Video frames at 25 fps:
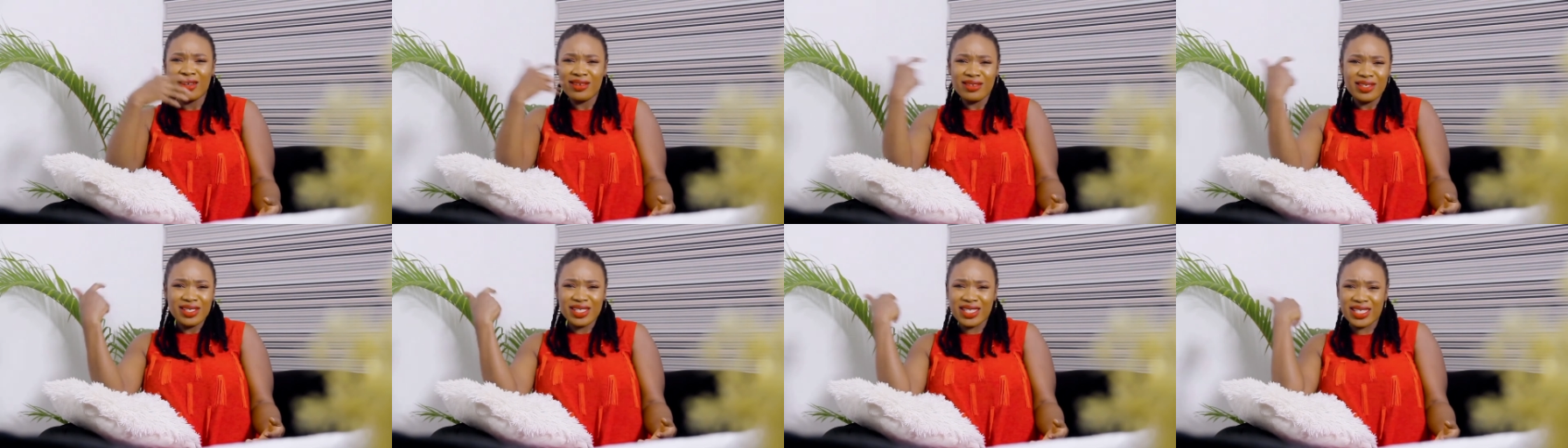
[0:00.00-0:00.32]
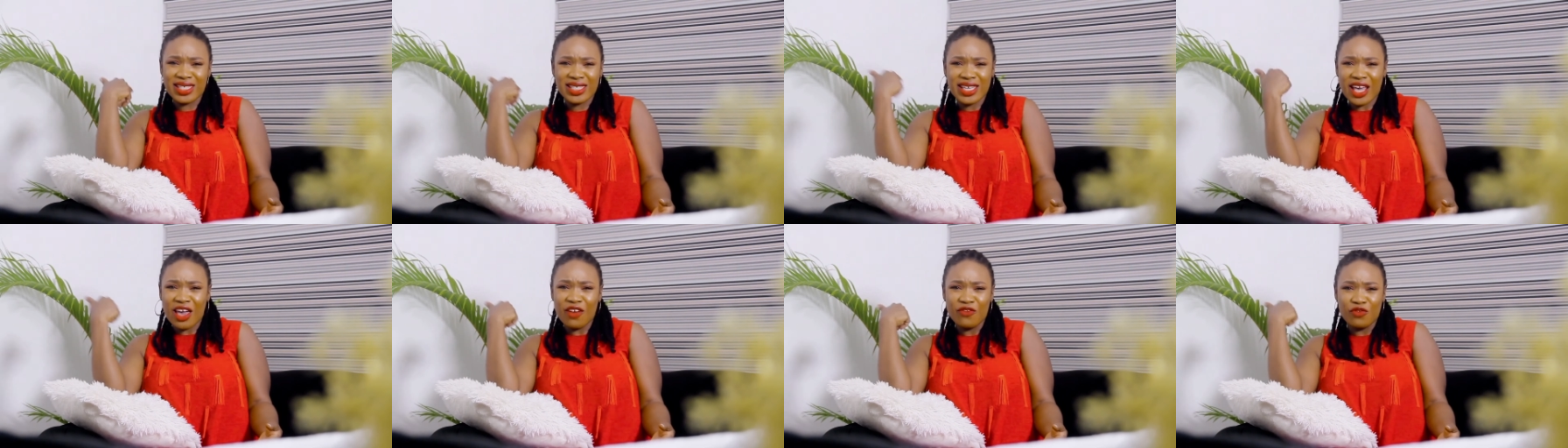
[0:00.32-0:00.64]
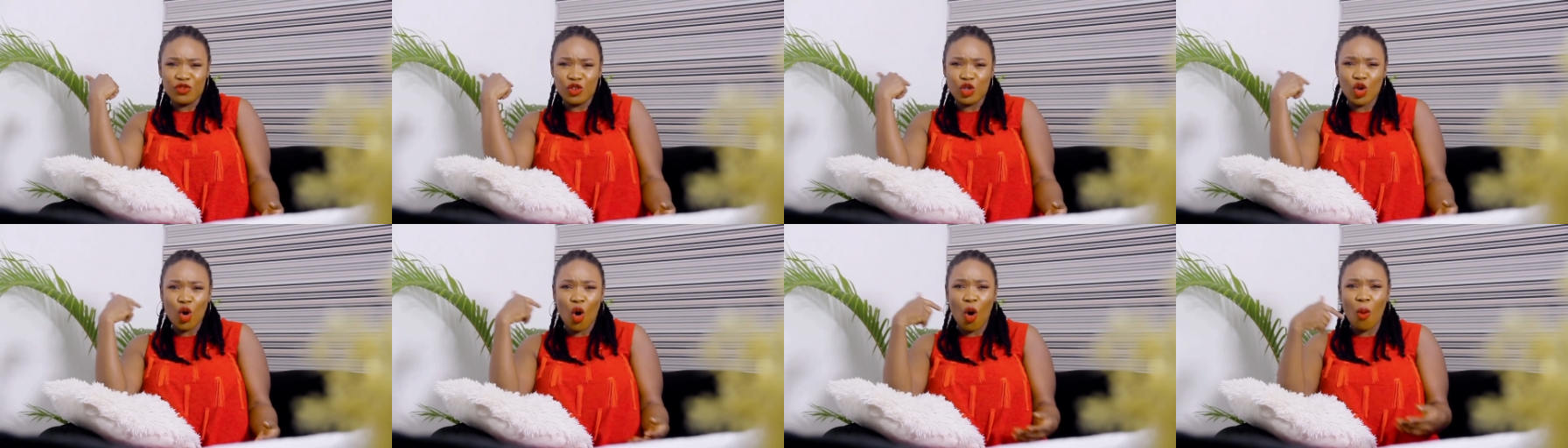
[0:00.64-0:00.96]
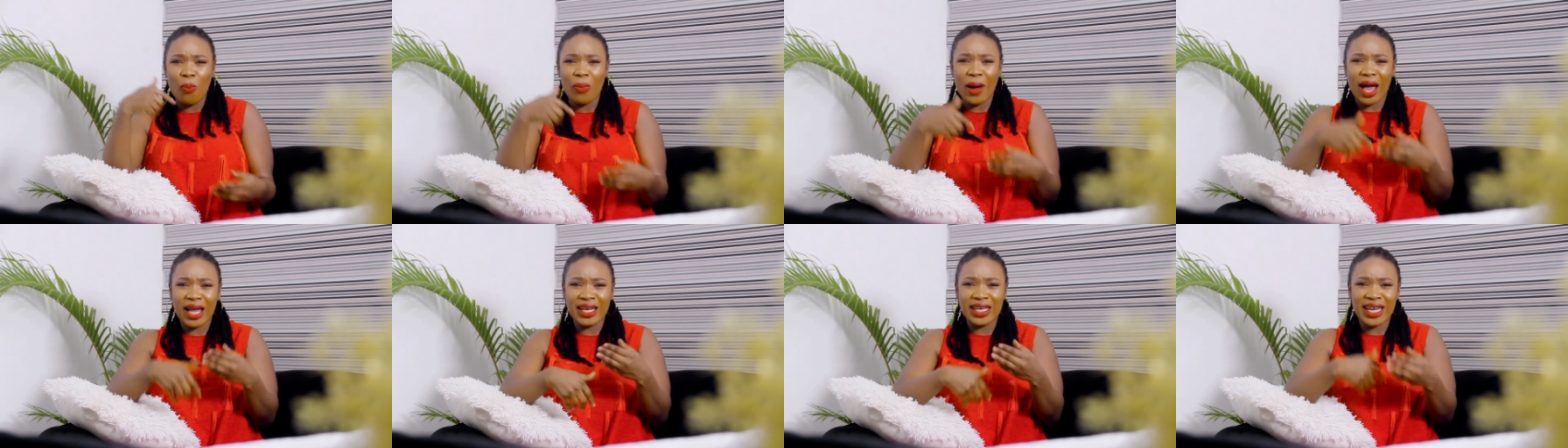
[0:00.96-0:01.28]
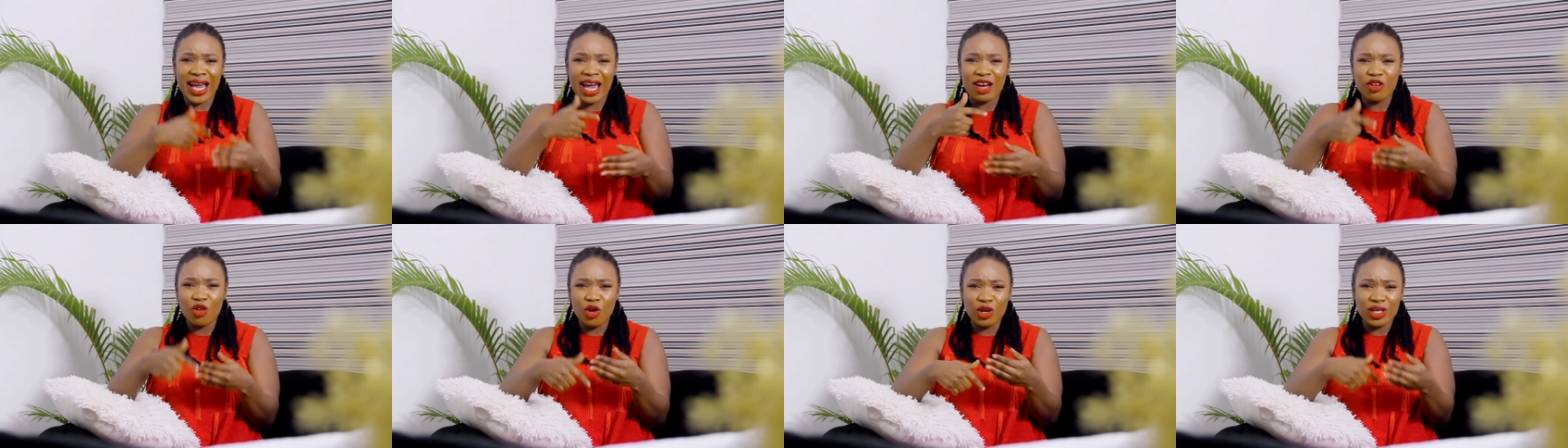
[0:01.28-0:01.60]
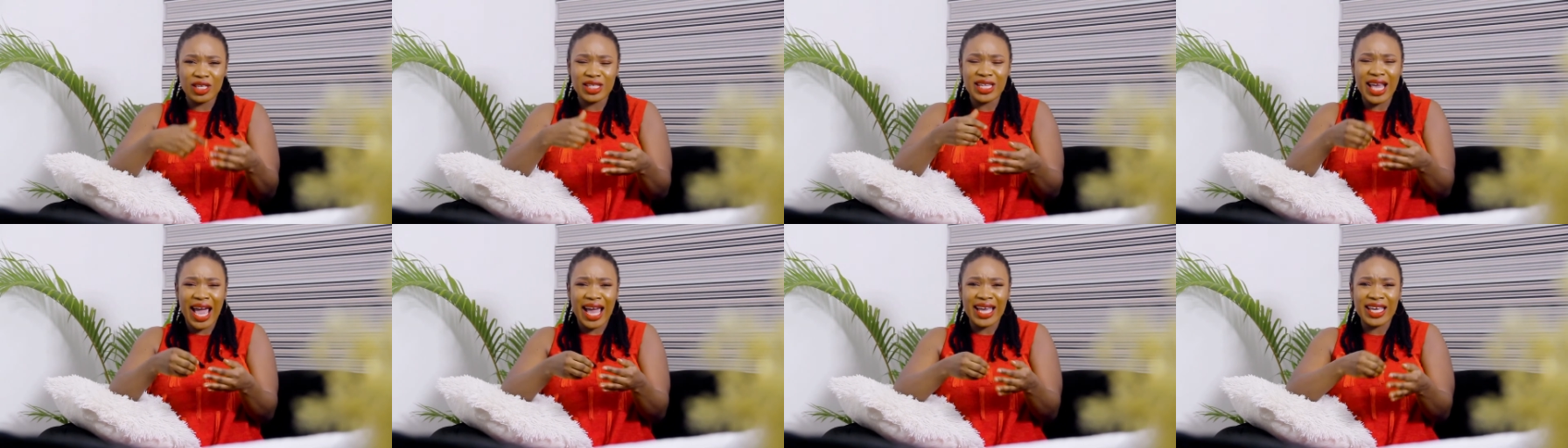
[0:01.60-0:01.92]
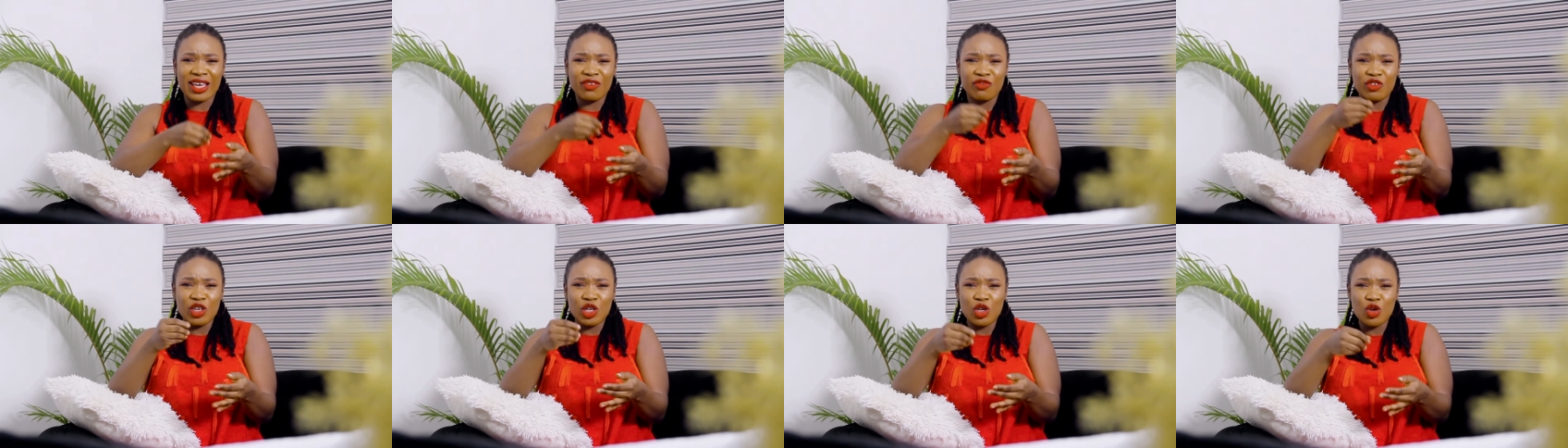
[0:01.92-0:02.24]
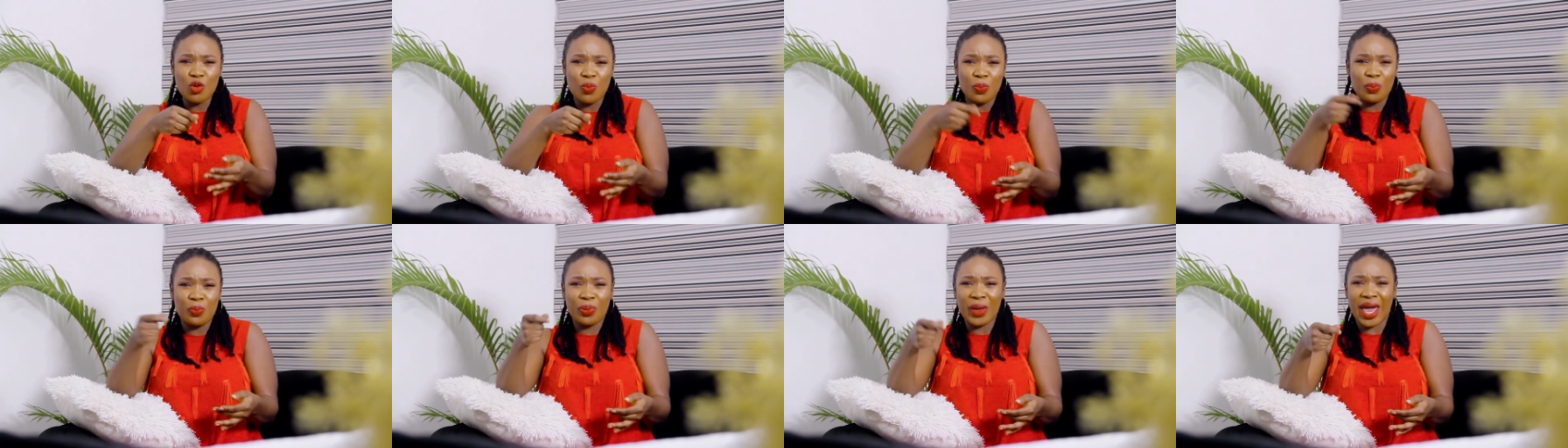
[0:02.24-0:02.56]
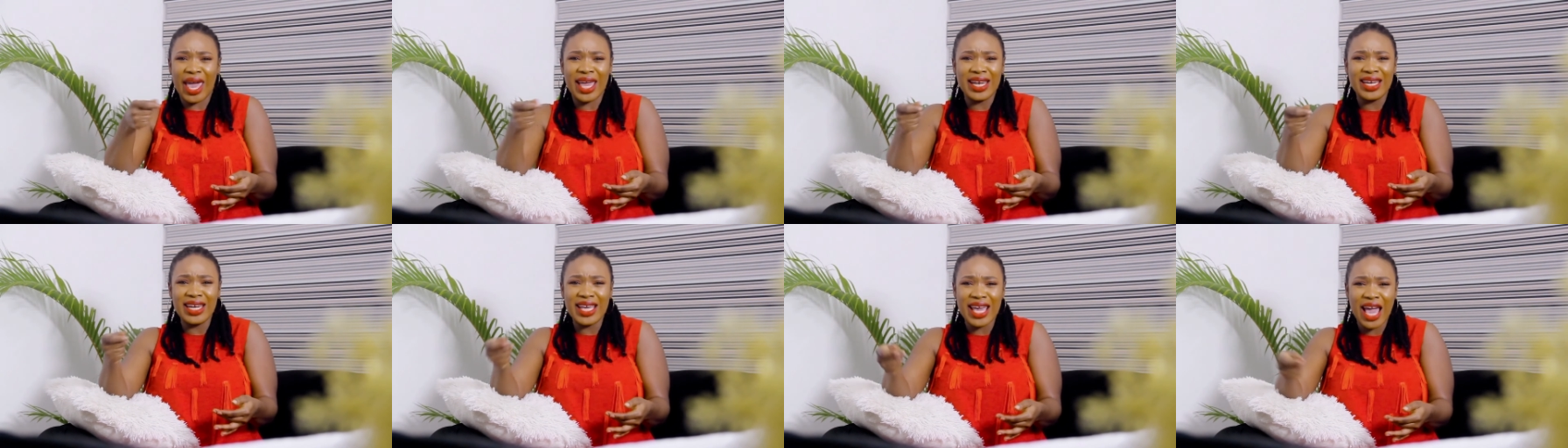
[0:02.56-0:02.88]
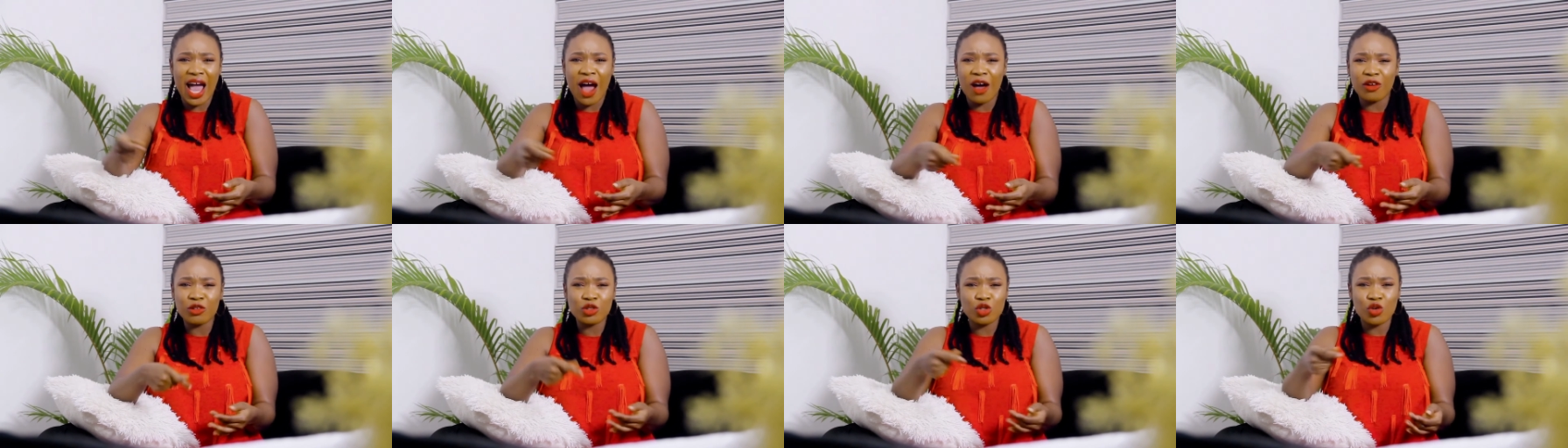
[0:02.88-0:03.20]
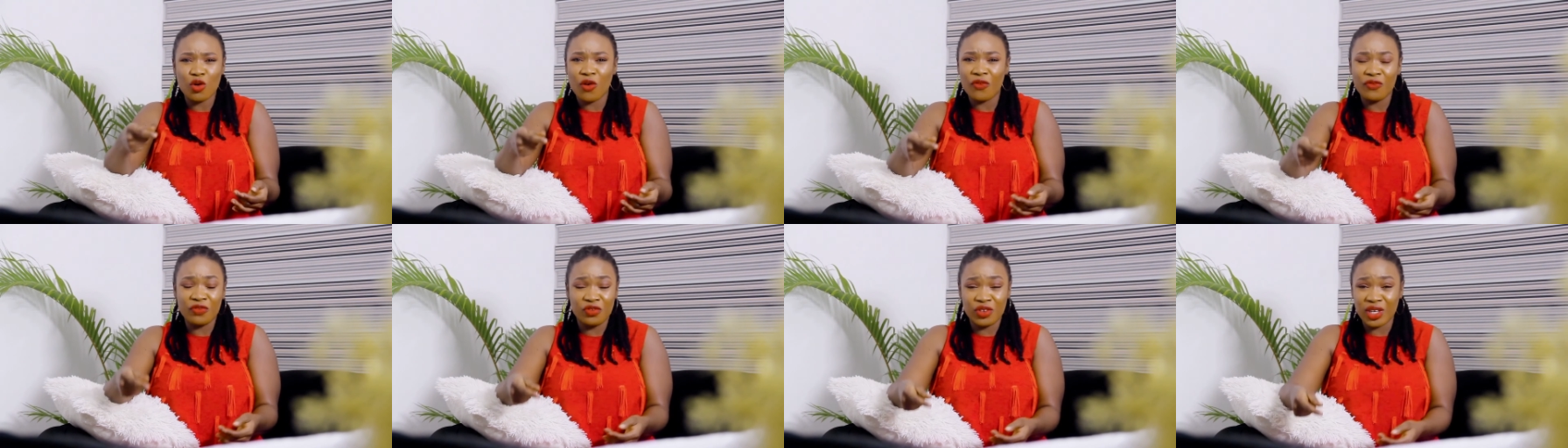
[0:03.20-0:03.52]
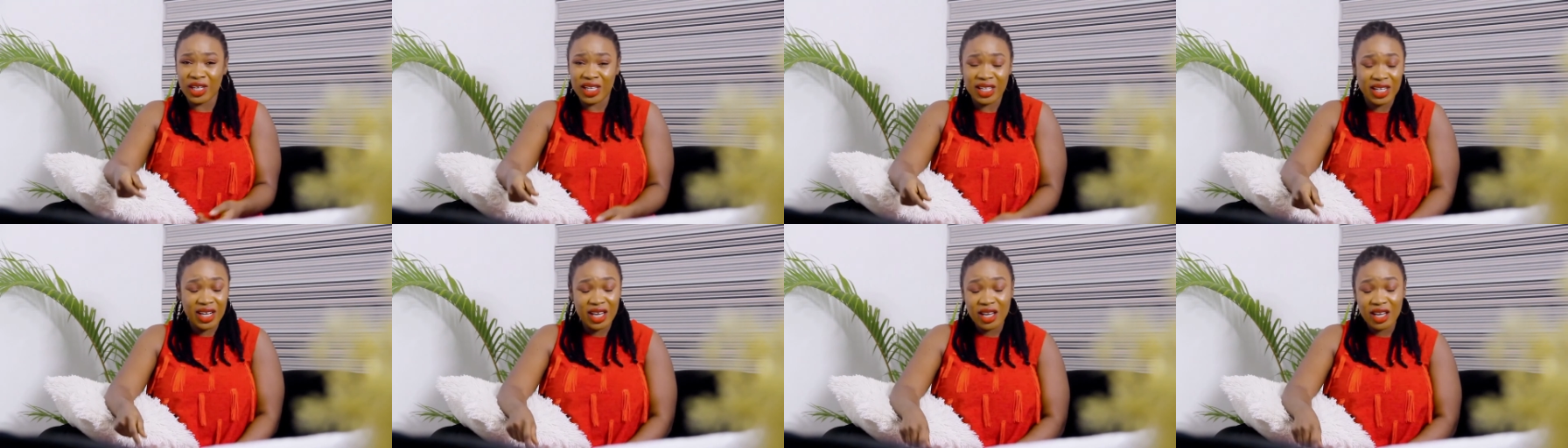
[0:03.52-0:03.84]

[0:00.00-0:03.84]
saved up and they are giving you penny out of it.